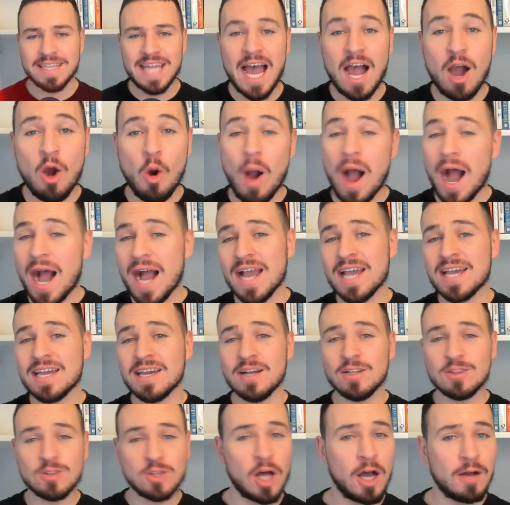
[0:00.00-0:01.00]
Now,
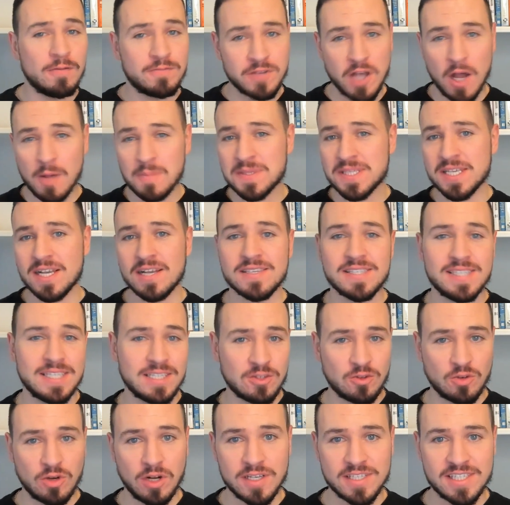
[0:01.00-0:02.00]
I love upsells
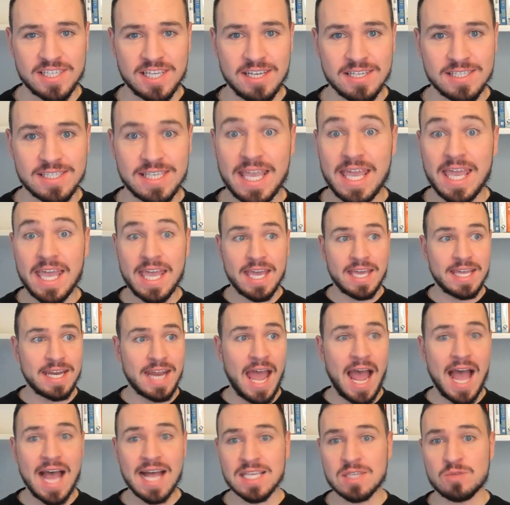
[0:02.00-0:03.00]
and cross-sells, and
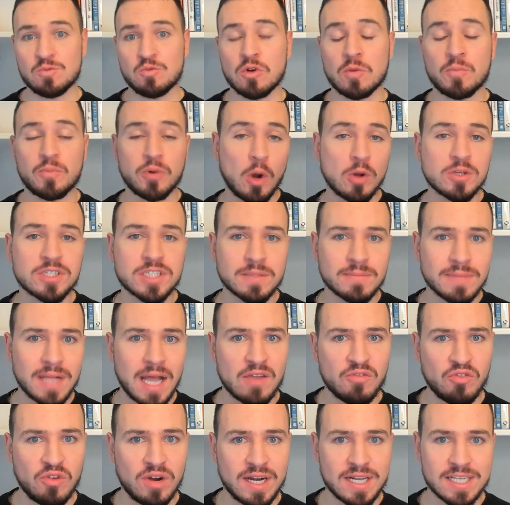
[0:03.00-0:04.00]
as we're approaching
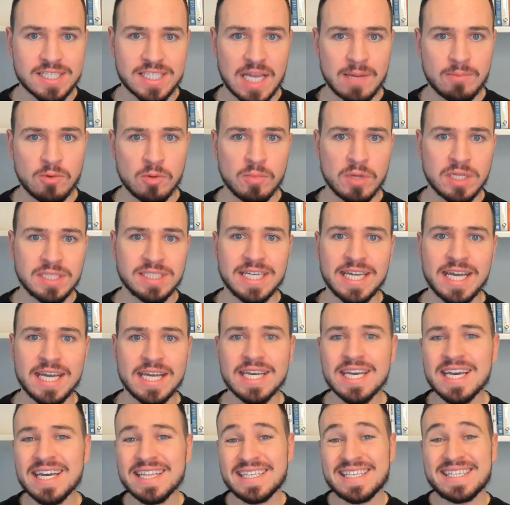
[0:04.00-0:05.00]
Black Friday, Cyber
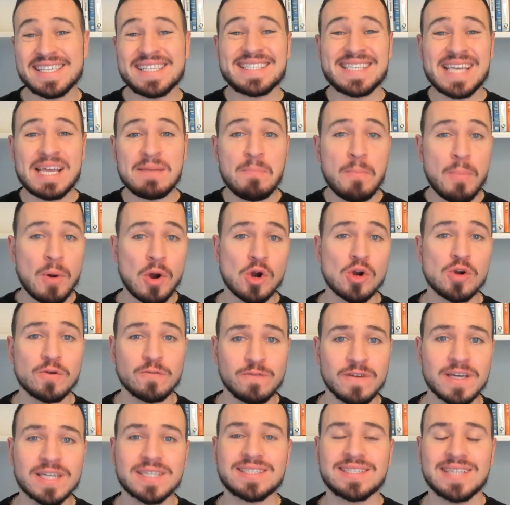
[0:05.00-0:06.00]
Monday, this is a
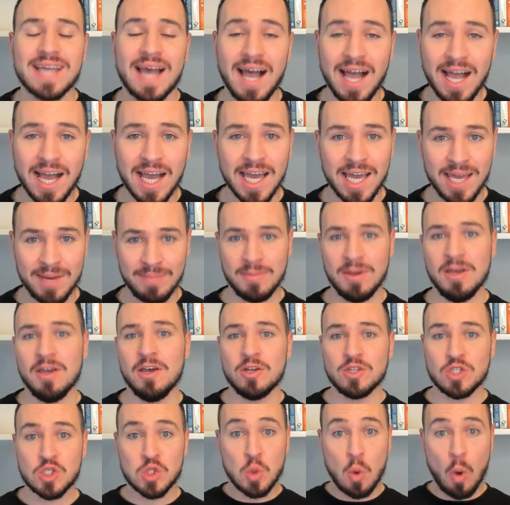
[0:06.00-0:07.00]
perfect time
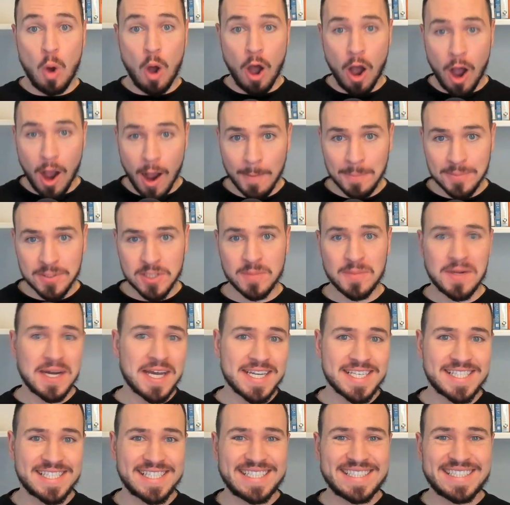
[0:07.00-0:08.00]
to
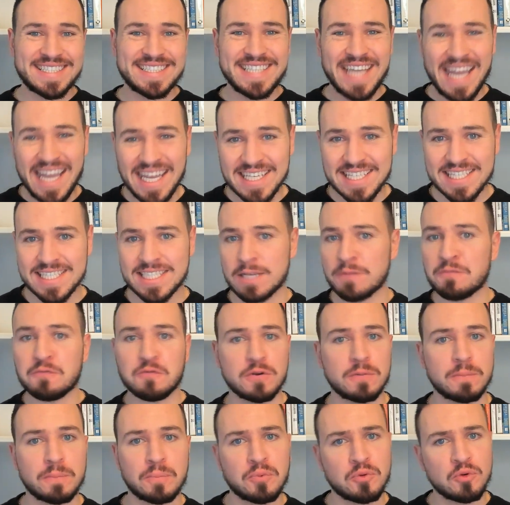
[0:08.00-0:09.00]
optimize and test
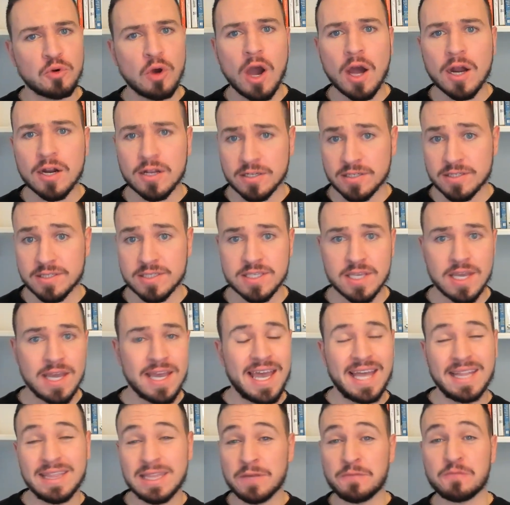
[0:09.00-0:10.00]
different products
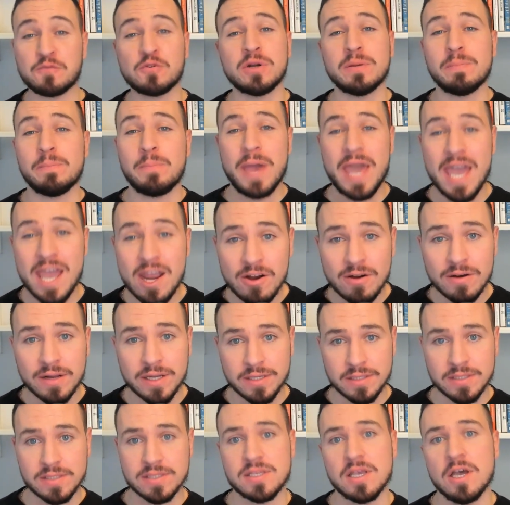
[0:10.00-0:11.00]
and different
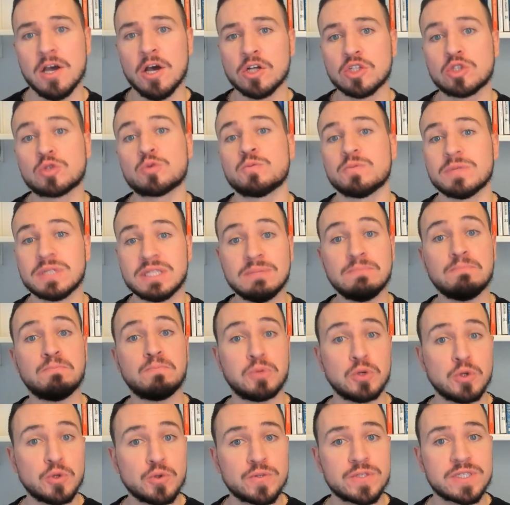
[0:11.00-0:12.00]
pairings to really
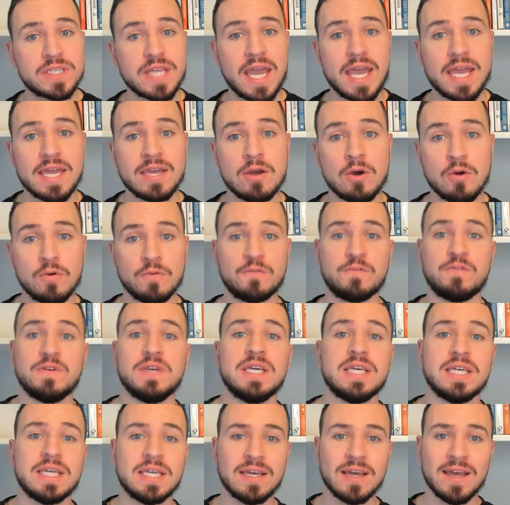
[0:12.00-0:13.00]
boost
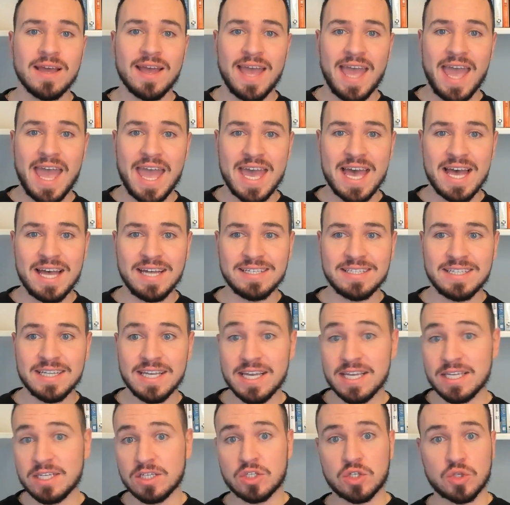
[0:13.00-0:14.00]
AOV and
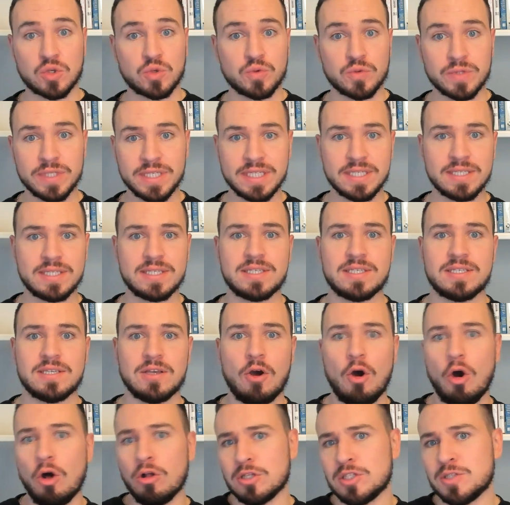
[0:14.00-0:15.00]
increase,
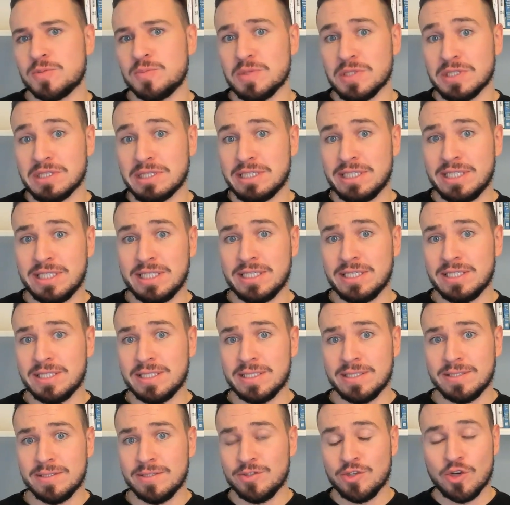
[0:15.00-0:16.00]

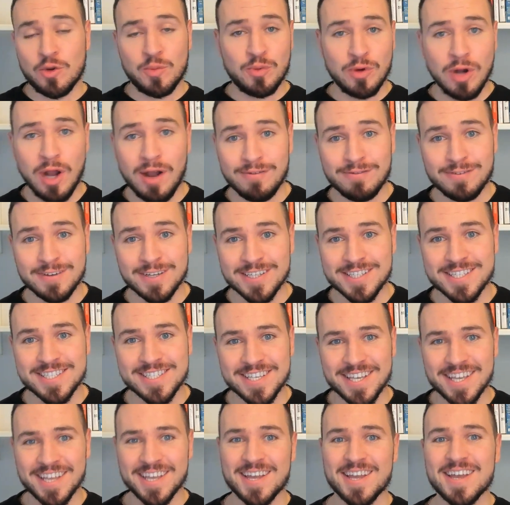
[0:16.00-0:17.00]
ultimately, your profits.
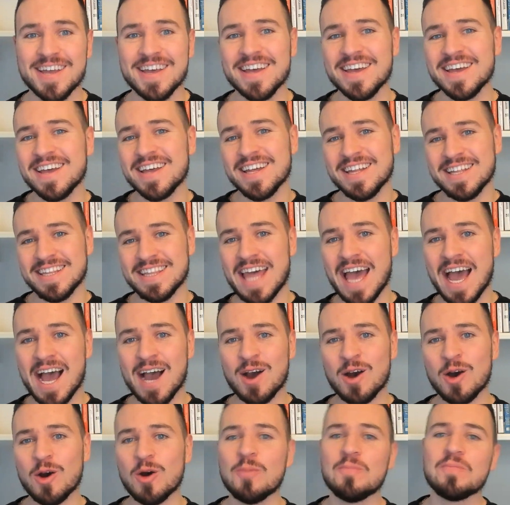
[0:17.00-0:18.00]

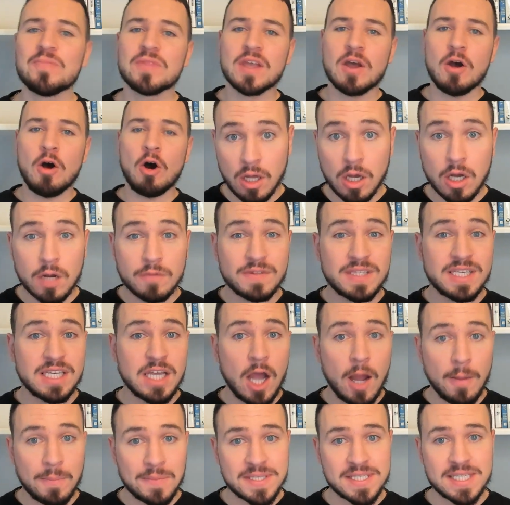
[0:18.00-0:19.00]
Now, a lot of the
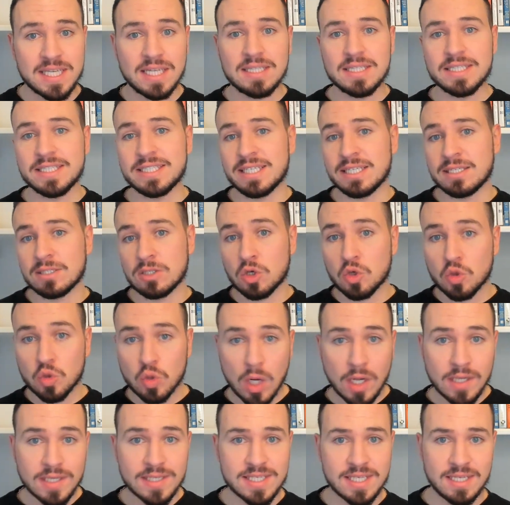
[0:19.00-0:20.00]
upselling and
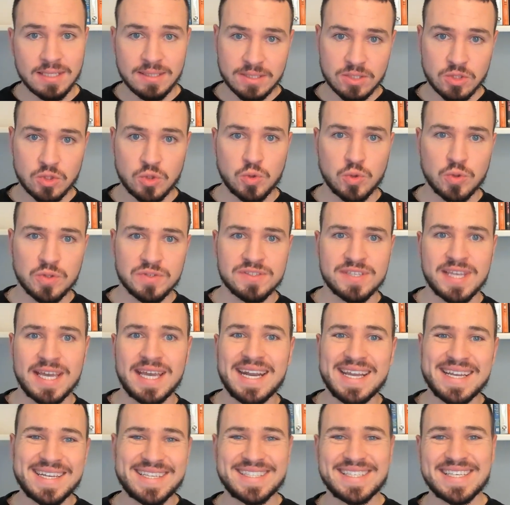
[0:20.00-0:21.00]
cross-selling tools that
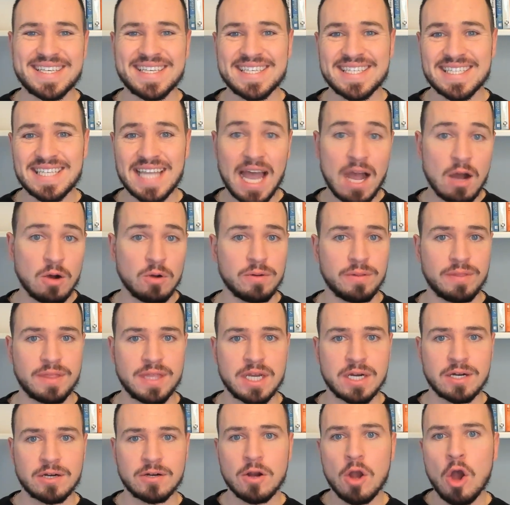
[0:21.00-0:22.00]
exist out
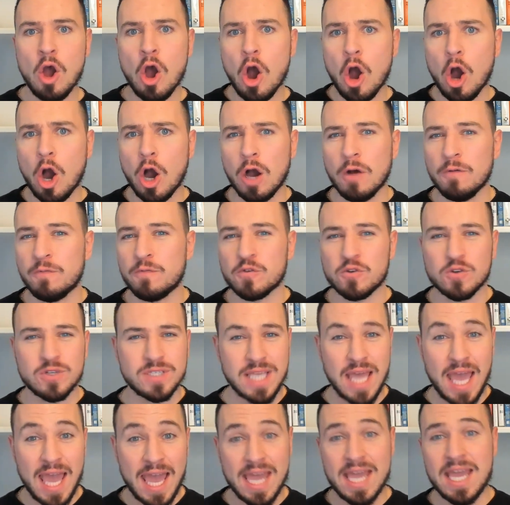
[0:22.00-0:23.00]
there offers
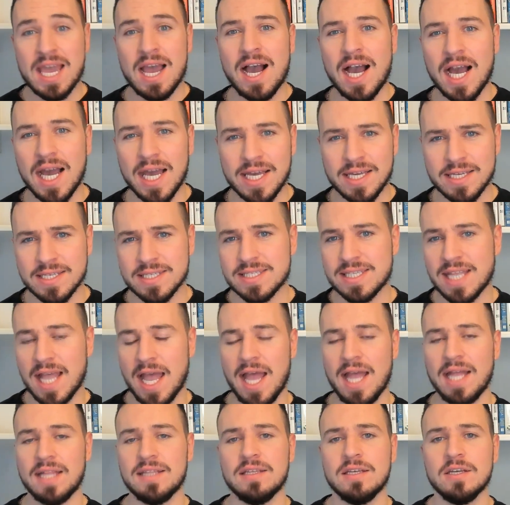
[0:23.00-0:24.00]
AIs
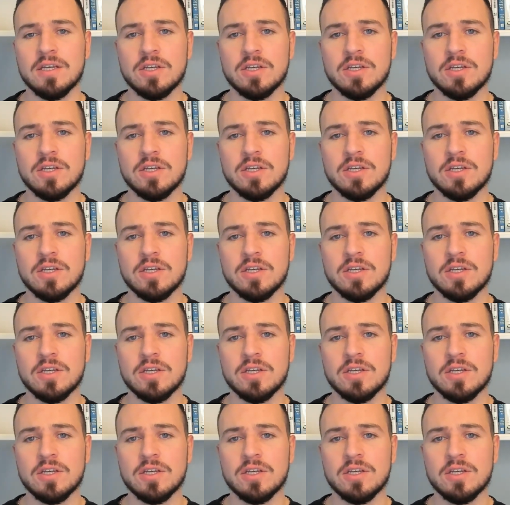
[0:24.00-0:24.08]
that,